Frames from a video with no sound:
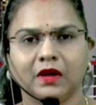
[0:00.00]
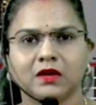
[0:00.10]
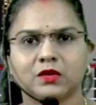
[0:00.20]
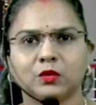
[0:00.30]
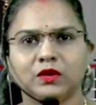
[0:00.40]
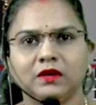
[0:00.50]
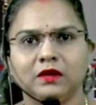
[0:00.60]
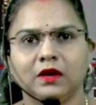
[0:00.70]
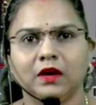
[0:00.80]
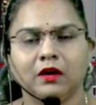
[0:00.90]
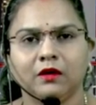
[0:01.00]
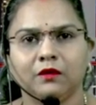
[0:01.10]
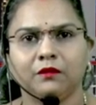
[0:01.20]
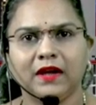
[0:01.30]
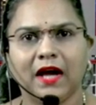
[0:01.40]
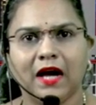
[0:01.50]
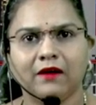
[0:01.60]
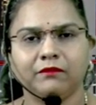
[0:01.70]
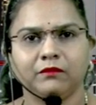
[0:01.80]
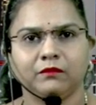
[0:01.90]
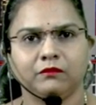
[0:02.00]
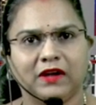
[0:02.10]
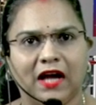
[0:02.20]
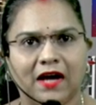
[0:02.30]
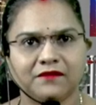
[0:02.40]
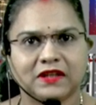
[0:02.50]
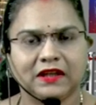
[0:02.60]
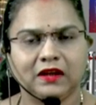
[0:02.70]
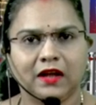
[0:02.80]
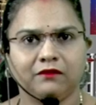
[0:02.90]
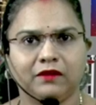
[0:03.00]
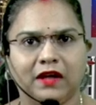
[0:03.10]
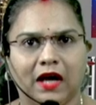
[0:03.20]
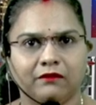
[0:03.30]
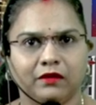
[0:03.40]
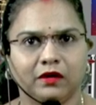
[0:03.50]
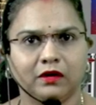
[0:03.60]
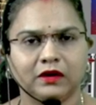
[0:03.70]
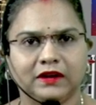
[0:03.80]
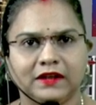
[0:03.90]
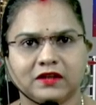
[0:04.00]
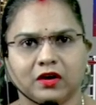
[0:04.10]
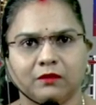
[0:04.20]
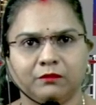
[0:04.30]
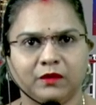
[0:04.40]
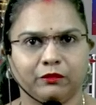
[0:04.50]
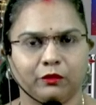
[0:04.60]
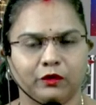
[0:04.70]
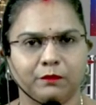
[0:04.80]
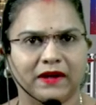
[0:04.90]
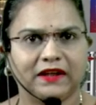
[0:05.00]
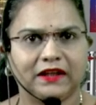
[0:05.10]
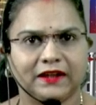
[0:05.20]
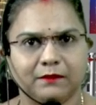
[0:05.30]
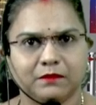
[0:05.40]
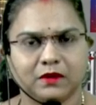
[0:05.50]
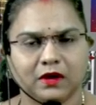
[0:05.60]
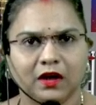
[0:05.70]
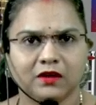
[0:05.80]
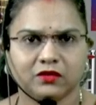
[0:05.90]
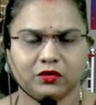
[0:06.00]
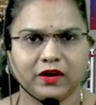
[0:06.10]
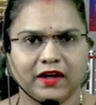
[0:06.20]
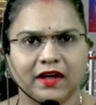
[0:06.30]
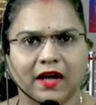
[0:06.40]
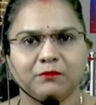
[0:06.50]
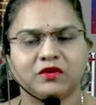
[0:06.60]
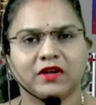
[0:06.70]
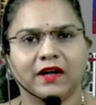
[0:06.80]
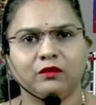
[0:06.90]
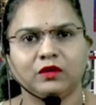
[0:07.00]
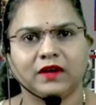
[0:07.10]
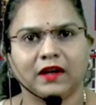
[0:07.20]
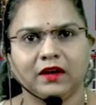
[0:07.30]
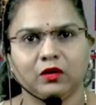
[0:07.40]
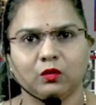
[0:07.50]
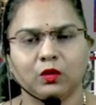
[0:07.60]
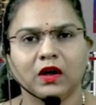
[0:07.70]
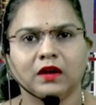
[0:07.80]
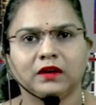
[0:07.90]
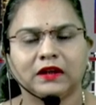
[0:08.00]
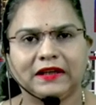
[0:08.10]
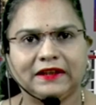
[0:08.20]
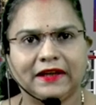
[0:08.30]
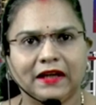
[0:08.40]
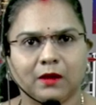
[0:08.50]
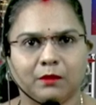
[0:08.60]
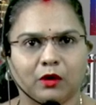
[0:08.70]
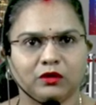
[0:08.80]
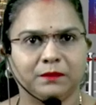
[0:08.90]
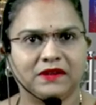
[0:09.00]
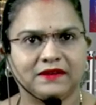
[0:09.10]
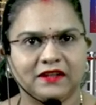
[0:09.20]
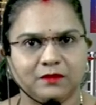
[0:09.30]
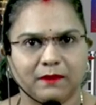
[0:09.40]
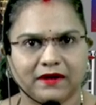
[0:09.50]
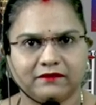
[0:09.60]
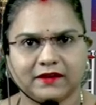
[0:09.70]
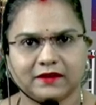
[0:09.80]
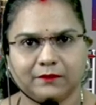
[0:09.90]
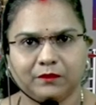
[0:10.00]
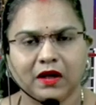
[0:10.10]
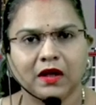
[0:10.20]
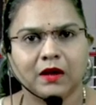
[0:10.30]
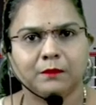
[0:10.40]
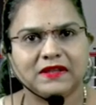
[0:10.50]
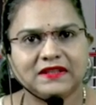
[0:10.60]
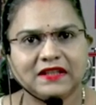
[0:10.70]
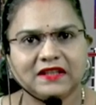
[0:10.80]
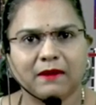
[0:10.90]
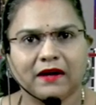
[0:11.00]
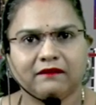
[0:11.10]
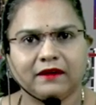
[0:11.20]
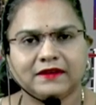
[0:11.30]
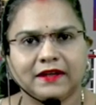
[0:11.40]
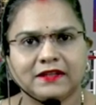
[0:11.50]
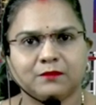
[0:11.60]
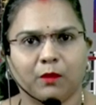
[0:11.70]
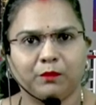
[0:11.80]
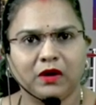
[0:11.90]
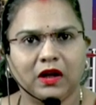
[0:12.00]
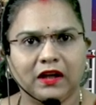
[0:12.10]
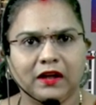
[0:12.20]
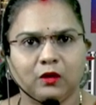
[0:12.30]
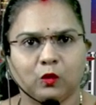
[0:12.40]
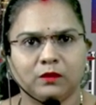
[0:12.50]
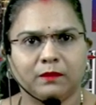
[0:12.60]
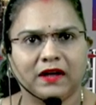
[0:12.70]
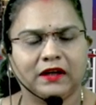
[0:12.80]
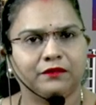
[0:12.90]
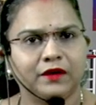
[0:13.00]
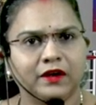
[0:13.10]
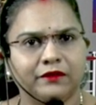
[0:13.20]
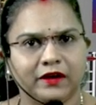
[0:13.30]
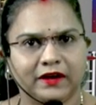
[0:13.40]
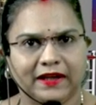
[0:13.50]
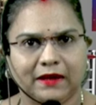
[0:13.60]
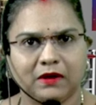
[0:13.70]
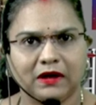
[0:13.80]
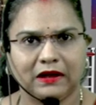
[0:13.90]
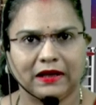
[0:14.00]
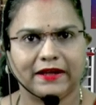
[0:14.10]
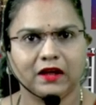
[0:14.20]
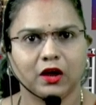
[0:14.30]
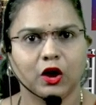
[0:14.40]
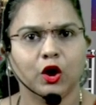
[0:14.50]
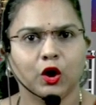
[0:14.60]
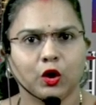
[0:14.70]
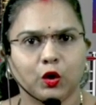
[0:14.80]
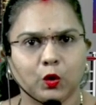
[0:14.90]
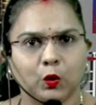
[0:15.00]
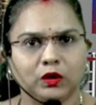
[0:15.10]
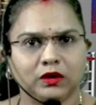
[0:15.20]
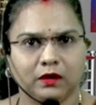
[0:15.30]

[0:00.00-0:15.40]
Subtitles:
Student, we have seen and we have heard this term before many times. So today I am trying to telling you the detail about the BCG matrix. BCG matrix is popularly known by different name like growth